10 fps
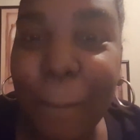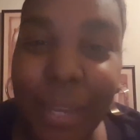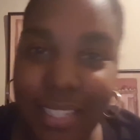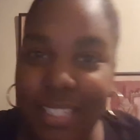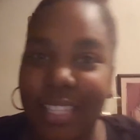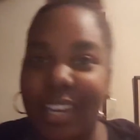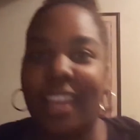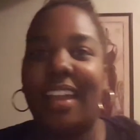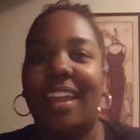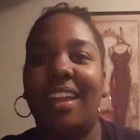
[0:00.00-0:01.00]
mess
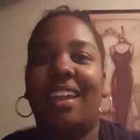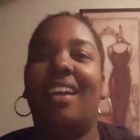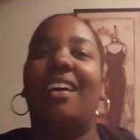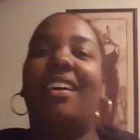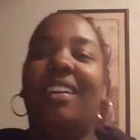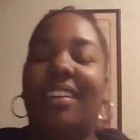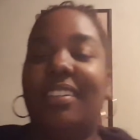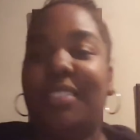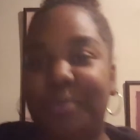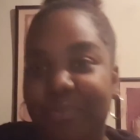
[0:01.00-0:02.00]
today.
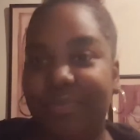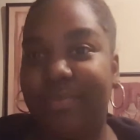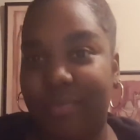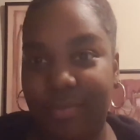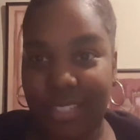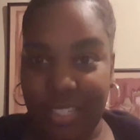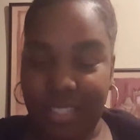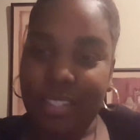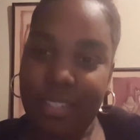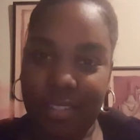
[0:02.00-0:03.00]
Just
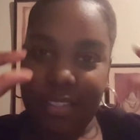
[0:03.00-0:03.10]
a